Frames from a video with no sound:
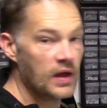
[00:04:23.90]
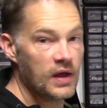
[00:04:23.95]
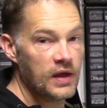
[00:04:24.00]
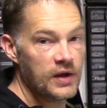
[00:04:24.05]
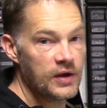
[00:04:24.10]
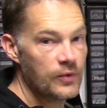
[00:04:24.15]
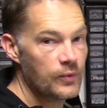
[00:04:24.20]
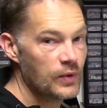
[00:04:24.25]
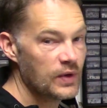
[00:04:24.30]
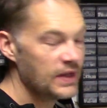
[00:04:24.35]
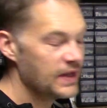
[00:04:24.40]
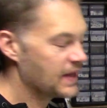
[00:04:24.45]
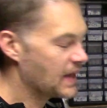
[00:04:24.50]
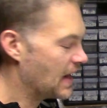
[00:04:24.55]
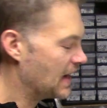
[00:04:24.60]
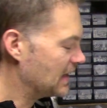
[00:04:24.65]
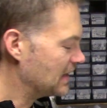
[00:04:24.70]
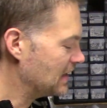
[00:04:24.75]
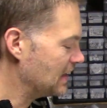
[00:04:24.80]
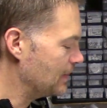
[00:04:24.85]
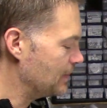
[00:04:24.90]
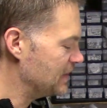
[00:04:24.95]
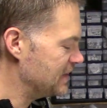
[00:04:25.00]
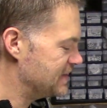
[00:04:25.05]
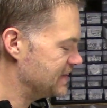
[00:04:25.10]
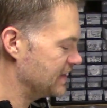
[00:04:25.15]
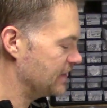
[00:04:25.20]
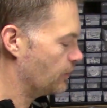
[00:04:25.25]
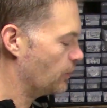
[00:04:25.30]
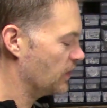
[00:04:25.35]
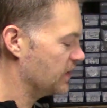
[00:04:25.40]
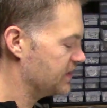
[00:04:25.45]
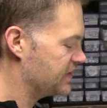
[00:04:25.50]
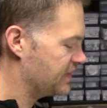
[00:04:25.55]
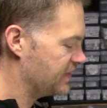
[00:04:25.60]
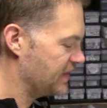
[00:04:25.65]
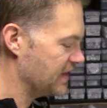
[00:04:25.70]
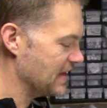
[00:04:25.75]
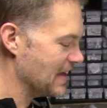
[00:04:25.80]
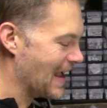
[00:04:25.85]
You're really kind of limited
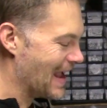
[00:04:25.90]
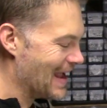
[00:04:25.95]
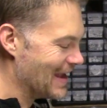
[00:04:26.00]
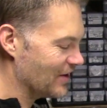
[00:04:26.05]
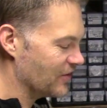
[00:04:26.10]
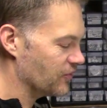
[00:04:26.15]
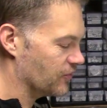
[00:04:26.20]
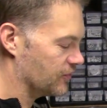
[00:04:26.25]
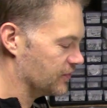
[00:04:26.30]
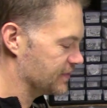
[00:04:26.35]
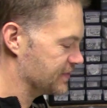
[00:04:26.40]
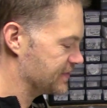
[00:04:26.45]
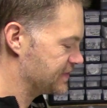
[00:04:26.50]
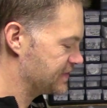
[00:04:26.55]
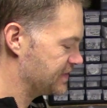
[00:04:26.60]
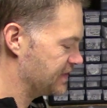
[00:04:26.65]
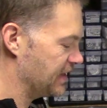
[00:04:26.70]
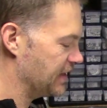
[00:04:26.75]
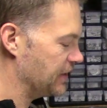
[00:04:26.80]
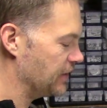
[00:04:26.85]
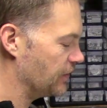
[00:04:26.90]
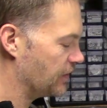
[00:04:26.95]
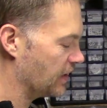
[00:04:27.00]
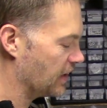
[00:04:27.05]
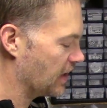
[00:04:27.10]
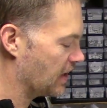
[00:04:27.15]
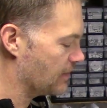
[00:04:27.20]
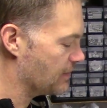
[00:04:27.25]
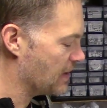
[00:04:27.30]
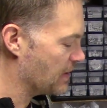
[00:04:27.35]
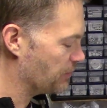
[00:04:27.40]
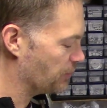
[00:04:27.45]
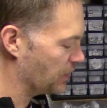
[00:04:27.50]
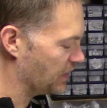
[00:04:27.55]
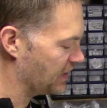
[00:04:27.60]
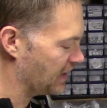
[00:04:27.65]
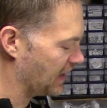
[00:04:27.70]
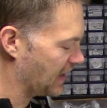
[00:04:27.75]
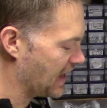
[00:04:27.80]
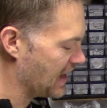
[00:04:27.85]
with the angles that you can come up
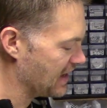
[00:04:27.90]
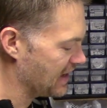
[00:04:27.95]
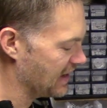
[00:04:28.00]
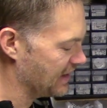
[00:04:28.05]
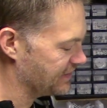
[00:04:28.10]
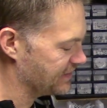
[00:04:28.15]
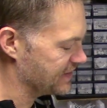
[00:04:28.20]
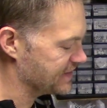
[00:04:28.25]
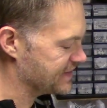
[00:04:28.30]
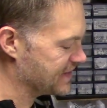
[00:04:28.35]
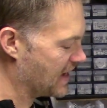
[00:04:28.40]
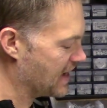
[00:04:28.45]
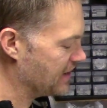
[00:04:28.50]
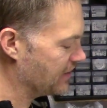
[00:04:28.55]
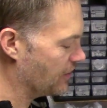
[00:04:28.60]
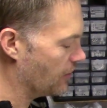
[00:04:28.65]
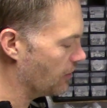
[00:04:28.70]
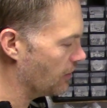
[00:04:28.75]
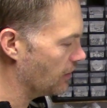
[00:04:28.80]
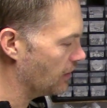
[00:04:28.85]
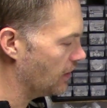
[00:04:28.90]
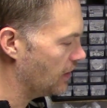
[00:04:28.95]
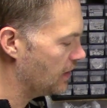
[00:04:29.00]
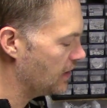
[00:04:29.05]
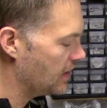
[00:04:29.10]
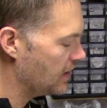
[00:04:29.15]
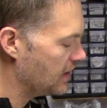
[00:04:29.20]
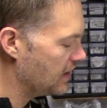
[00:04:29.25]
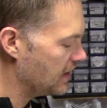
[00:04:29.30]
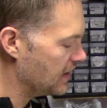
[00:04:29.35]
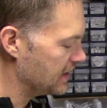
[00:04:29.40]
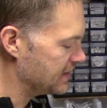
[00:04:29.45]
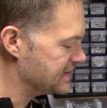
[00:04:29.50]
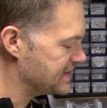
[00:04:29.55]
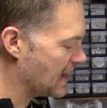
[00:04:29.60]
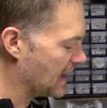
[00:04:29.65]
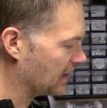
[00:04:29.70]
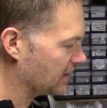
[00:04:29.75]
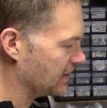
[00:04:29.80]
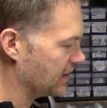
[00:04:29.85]
with. I can get this angle
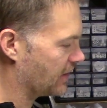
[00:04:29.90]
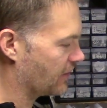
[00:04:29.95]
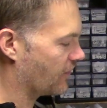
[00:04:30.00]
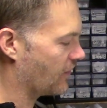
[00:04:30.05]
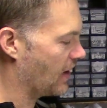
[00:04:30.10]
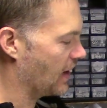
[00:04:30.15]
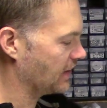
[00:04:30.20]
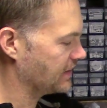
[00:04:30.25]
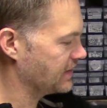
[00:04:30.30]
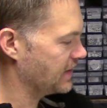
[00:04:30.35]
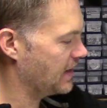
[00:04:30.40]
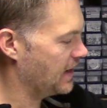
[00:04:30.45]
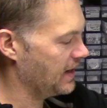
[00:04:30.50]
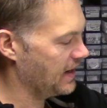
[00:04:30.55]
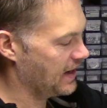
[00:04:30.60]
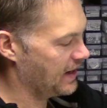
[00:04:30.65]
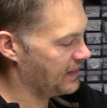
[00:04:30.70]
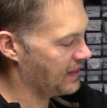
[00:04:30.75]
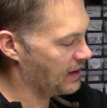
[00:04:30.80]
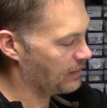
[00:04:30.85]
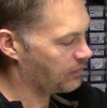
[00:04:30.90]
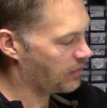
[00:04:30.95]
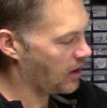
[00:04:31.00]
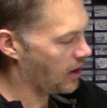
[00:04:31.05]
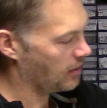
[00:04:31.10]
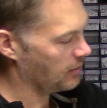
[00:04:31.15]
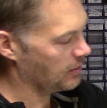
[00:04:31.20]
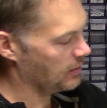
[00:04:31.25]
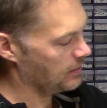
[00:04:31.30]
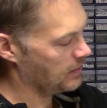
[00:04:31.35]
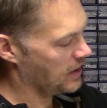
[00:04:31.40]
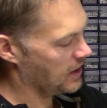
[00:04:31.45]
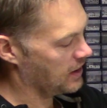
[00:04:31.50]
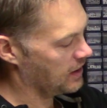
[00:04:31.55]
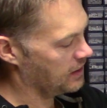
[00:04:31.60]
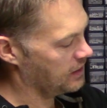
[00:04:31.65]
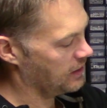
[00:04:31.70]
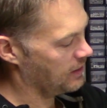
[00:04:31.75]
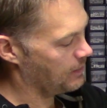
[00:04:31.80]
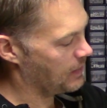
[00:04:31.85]
exactly correct, and I had that problem
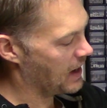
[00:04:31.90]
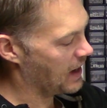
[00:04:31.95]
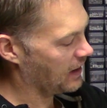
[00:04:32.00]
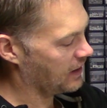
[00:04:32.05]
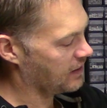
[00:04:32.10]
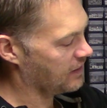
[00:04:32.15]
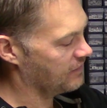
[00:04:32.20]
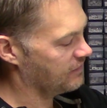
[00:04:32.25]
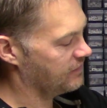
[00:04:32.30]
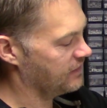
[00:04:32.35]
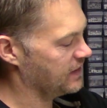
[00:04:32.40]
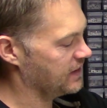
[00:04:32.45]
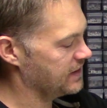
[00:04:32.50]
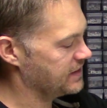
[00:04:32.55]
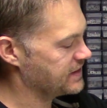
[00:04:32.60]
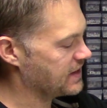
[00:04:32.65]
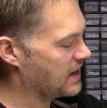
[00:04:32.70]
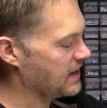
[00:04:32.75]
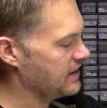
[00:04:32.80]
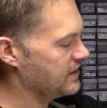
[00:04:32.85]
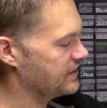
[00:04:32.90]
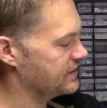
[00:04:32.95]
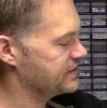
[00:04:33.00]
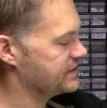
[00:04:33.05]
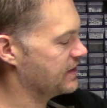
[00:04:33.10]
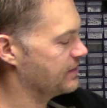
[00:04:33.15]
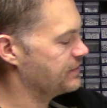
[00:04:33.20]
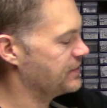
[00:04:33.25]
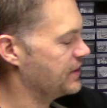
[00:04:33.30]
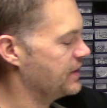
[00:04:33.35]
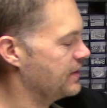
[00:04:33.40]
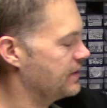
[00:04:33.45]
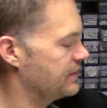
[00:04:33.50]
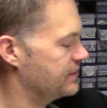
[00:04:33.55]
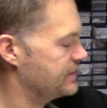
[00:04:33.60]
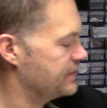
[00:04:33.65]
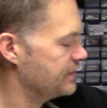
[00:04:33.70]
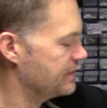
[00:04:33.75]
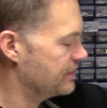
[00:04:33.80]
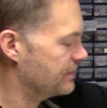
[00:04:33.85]
on the back of the TIE Interceptor here
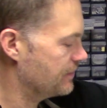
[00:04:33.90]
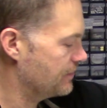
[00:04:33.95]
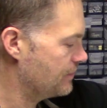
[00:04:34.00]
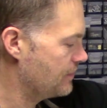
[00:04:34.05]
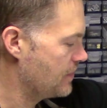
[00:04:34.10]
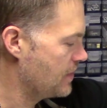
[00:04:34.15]
too.